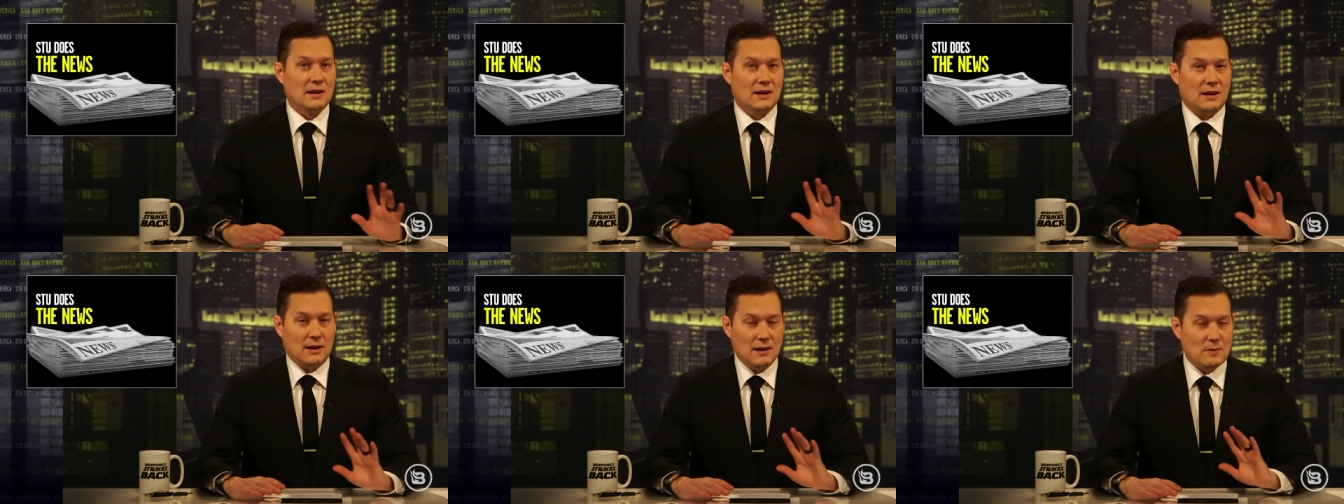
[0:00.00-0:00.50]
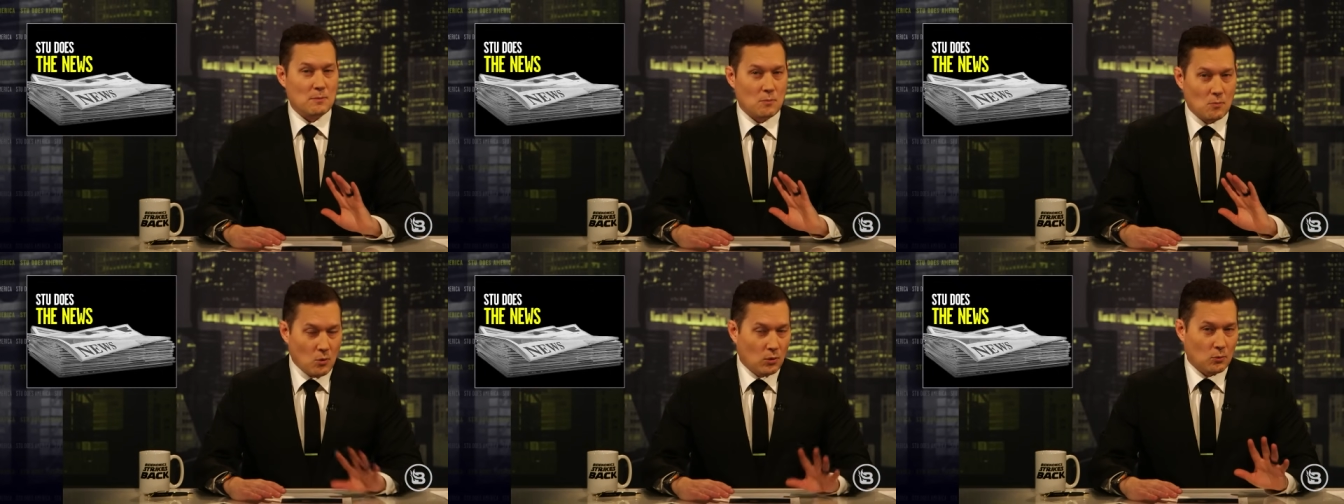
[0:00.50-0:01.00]
uh, even
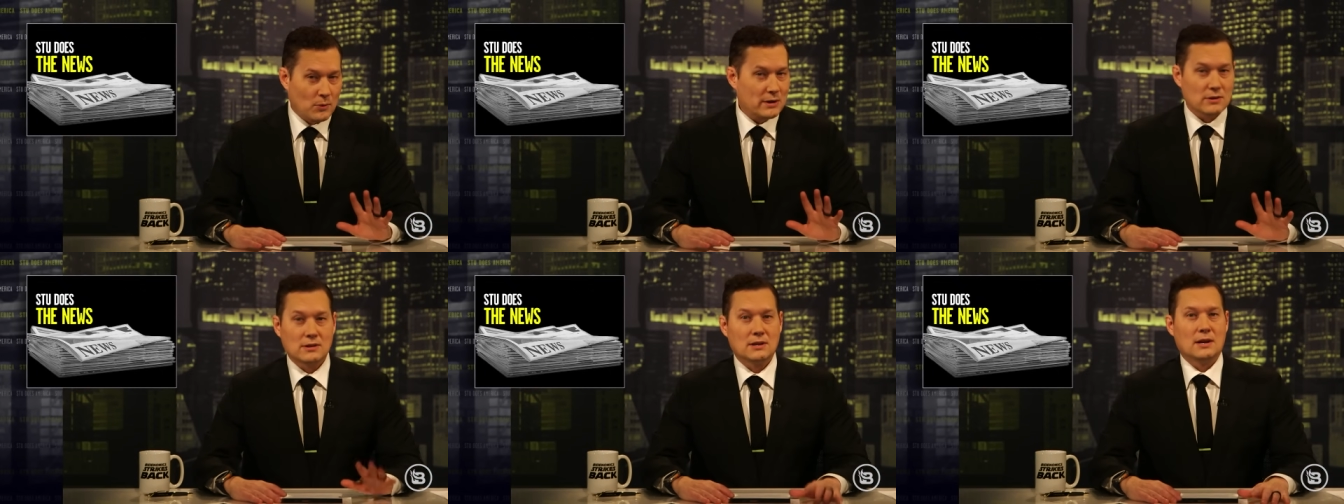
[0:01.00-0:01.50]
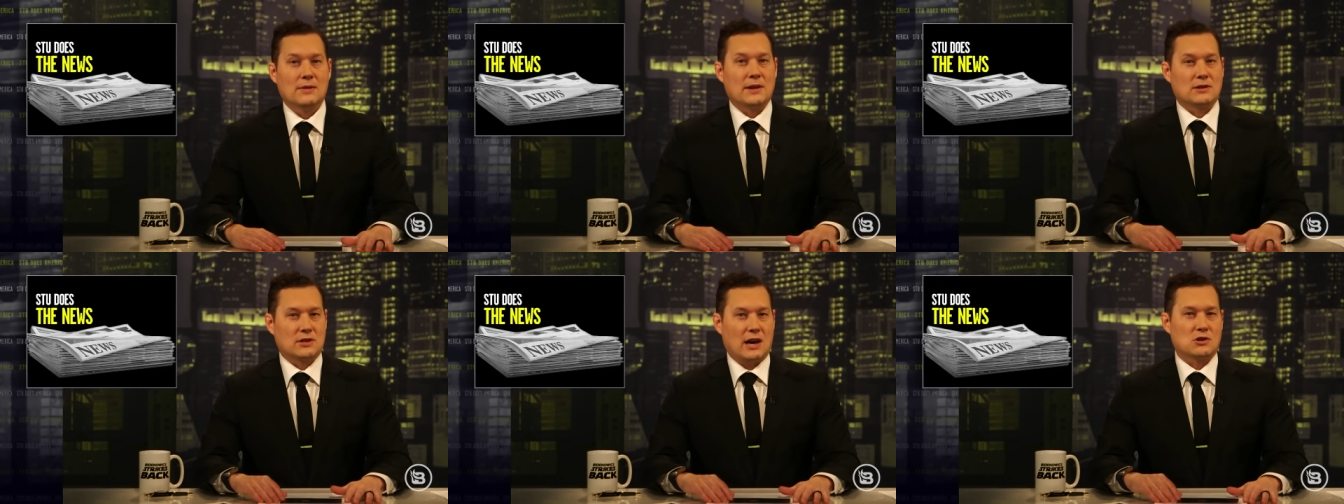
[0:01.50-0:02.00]
more weird than
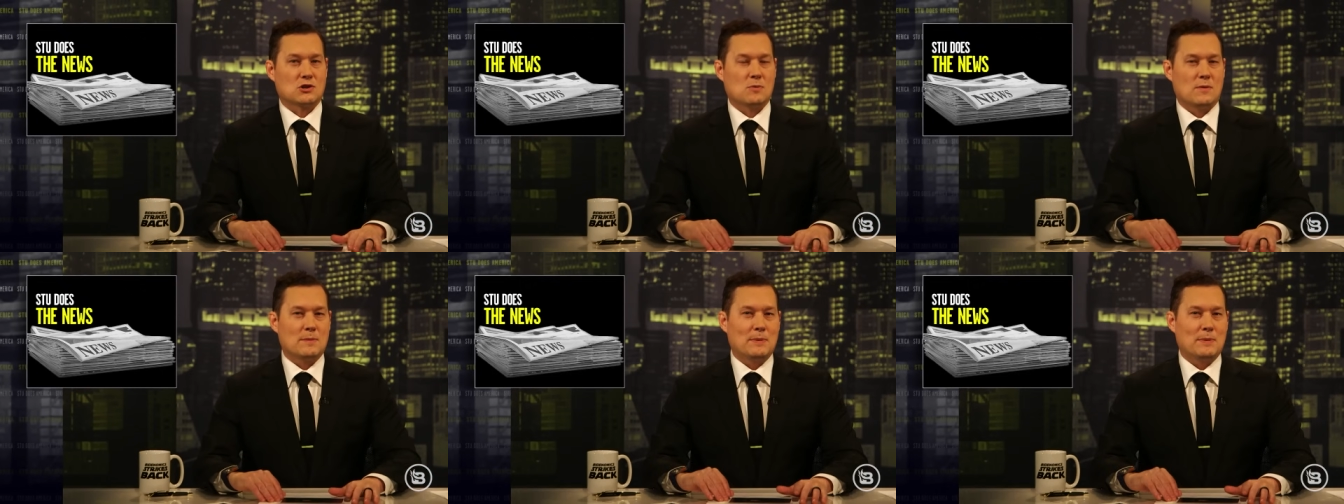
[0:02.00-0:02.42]
a slasher movie.